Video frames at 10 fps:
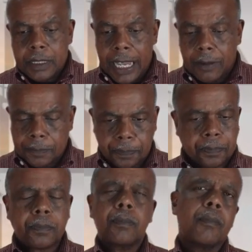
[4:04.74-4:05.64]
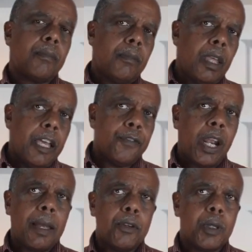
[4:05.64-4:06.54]
now, if
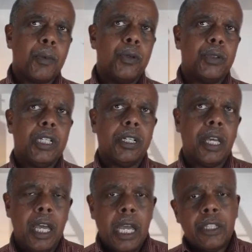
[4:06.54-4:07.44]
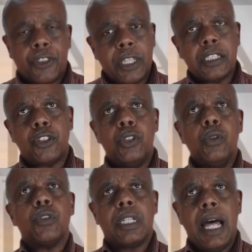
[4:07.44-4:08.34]
you're like most people who cook, the things that
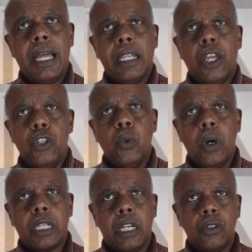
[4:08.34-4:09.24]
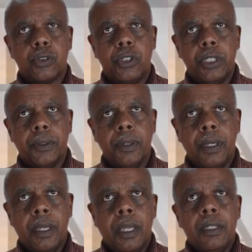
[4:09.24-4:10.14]
you use a lot, you want closer to you.
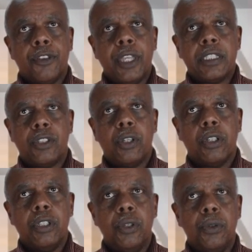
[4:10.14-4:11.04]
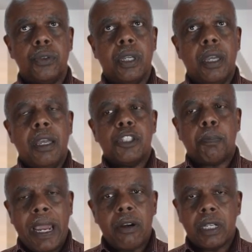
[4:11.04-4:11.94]
The things that you're going to use
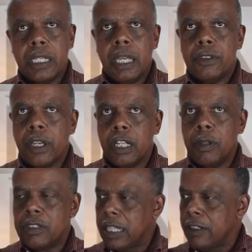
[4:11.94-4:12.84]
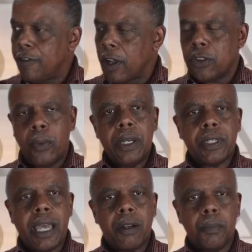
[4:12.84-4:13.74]
sparingly, they're going to be sitting farther away on
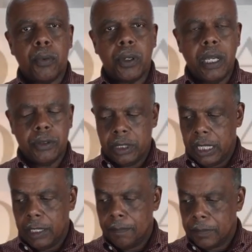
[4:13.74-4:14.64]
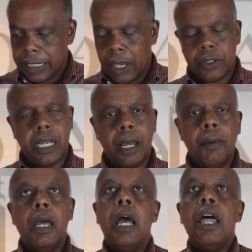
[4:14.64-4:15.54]
the counter board, on the uh,
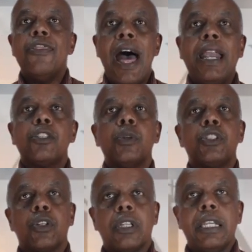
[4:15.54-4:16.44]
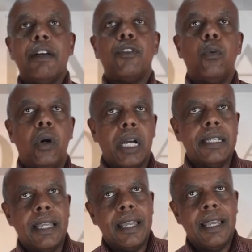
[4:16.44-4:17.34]
countertop. That is what your level one